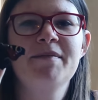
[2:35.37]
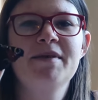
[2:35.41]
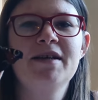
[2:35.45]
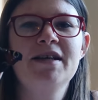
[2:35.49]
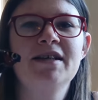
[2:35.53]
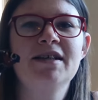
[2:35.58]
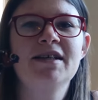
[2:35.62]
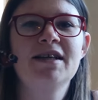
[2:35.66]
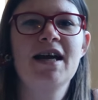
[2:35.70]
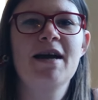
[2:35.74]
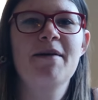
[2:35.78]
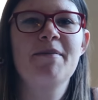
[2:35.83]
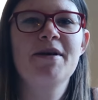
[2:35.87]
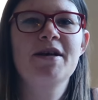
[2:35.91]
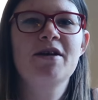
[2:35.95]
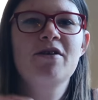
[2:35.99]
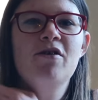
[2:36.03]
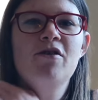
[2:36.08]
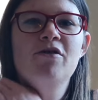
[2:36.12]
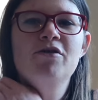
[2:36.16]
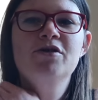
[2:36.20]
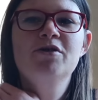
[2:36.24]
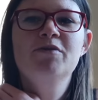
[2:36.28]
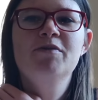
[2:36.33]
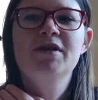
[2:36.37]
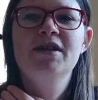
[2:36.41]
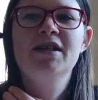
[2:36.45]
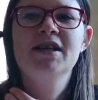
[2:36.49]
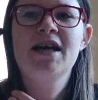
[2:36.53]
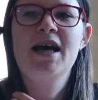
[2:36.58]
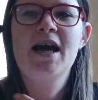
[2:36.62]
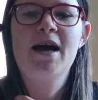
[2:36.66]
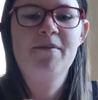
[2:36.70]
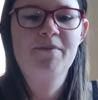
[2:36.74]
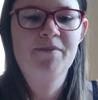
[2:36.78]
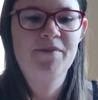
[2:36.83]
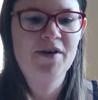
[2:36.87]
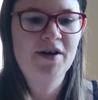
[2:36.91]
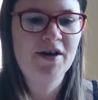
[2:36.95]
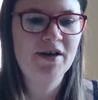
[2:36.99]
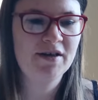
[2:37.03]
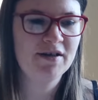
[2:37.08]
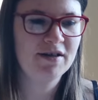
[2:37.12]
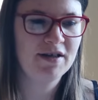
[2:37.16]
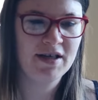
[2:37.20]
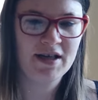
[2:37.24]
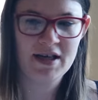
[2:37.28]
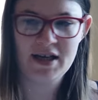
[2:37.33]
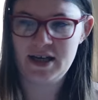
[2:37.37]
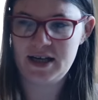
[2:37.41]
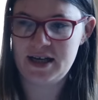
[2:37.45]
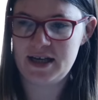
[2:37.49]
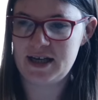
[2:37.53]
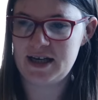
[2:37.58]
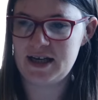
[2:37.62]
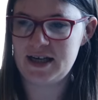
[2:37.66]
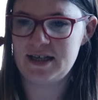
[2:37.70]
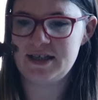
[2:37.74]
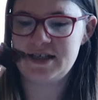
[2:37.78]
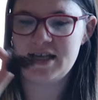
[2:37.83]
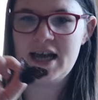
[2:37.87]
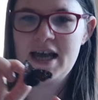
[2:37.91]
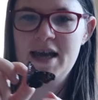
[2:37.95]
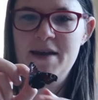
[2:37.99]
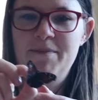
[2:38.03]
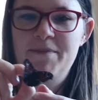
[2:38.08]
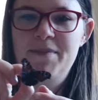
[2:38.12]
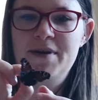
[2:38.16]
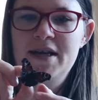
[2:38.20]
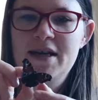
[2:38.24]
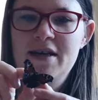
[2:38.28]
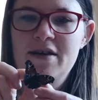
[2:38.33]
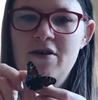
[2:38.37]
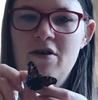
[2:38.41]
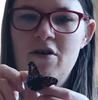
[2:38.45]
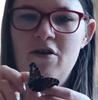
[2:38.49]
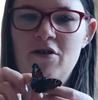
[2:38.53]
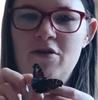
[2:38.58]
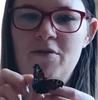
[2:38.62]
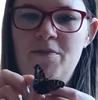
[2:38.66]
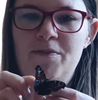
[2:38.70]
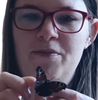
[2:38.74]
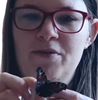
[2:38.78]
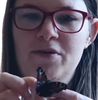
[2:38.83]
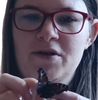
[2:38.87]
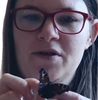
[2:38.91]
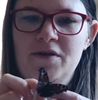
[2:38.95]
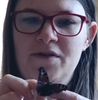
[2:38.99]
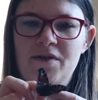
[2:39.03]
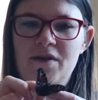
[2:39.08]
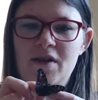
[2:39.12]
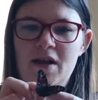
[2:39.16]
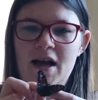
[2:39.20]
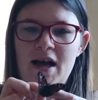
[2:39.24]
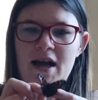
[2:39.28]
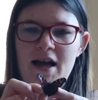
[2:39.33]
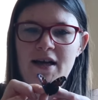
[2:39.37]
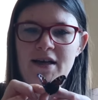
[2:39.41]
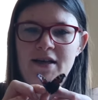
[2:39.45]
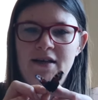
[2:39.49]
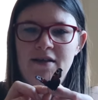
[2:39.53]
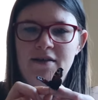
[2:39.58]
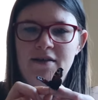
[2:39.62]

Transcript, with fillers: need to get a bit closer with the camera, is a peacock butterfly.